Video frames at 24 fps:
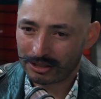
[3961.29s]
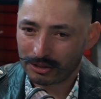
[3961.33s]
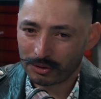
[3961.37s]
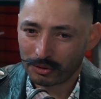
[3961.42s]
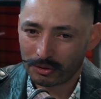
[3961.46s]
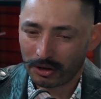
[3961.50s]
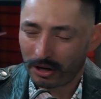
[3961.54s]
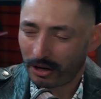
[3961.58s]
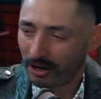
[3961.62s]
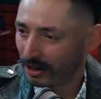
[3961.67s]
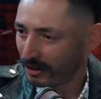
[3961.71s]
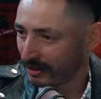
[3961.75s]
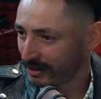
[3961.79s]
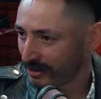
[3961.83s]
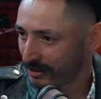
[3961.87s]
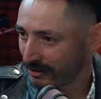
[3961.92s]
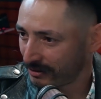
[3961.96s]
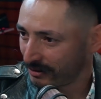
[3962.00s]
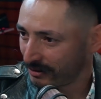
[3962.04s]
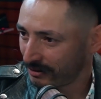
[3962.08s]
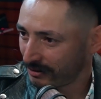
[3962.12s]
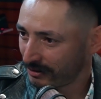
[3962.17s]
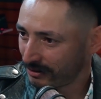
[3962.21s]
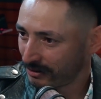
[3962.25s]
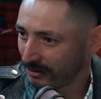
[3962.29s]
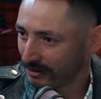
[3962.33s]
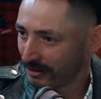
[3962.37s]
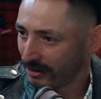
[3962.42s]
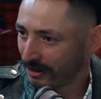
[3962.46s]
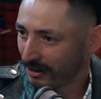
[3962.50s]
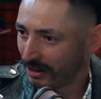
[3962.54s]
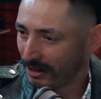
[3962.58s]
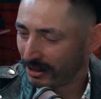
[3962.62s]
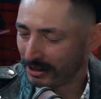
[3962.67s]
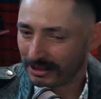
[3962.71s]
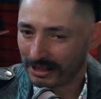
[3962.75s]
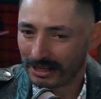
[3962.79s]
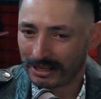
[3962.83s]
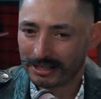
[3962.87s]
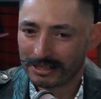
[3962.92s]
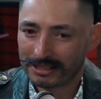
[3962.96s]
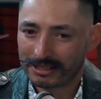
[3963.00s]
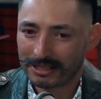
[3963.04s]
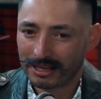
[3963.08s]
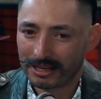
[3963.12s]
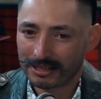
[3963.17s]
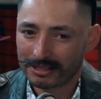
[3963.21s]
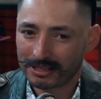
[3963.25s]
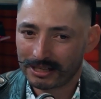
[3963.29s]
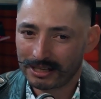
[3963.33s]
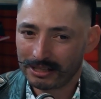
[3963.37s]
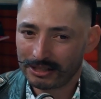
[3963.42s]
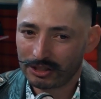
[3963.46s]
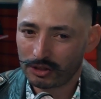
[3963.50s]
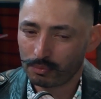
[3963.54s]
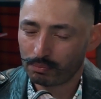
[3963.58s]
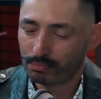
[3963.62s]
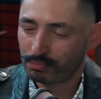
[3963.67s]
to hustle, the necessity to